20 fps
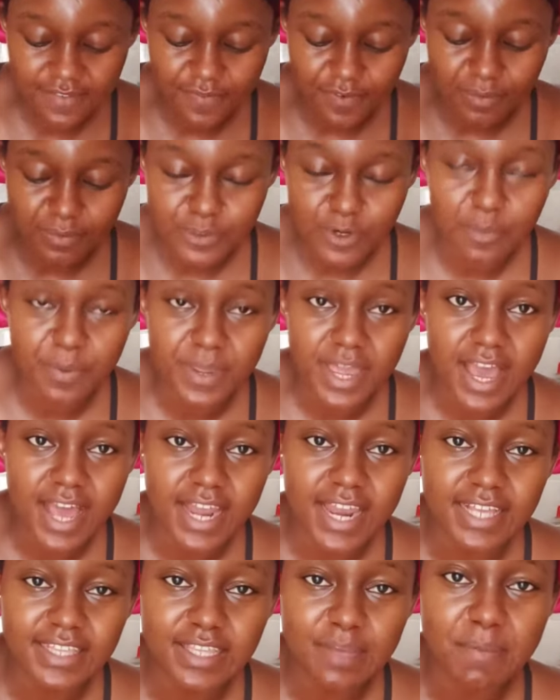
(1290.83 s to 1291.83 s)
from top here,
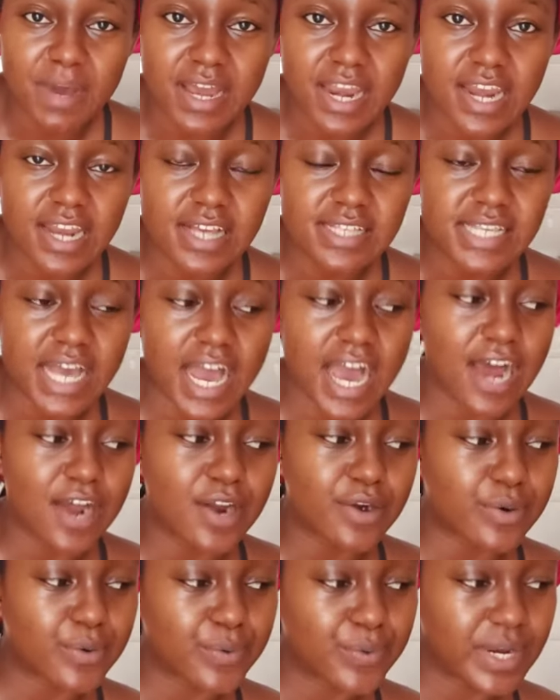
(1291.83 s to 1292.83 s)
like the bananas
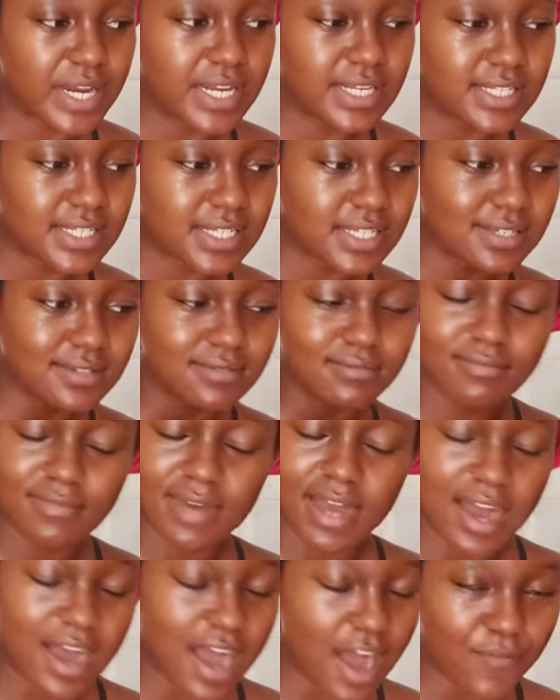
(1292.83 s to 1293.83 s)
are already,
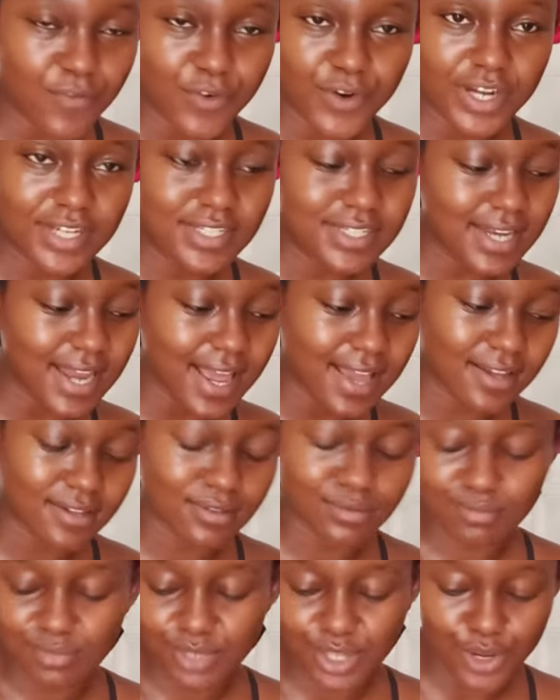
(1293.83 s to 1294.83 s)
have already like,
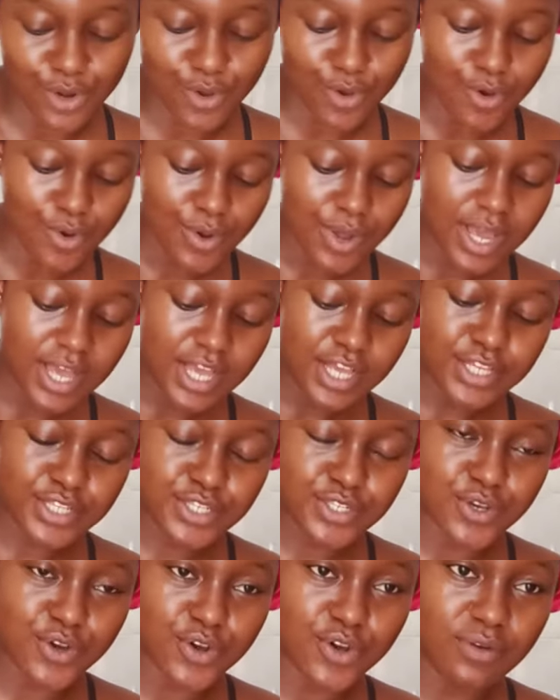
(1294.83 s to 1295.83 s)
you know?
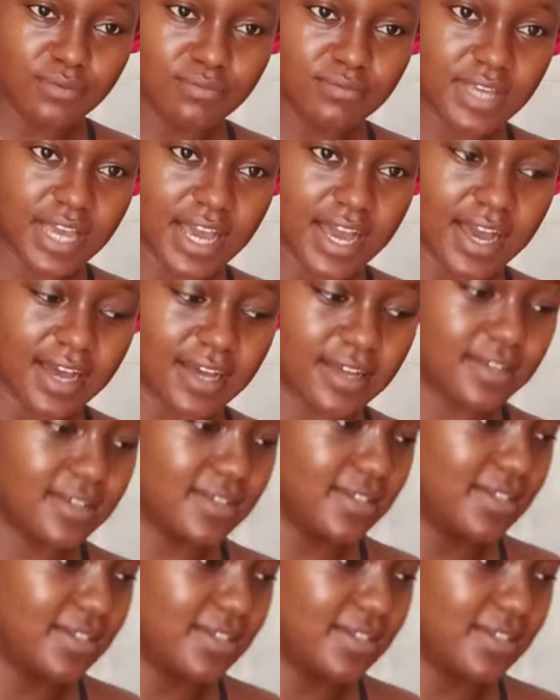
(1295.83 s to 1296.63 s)
So yeah,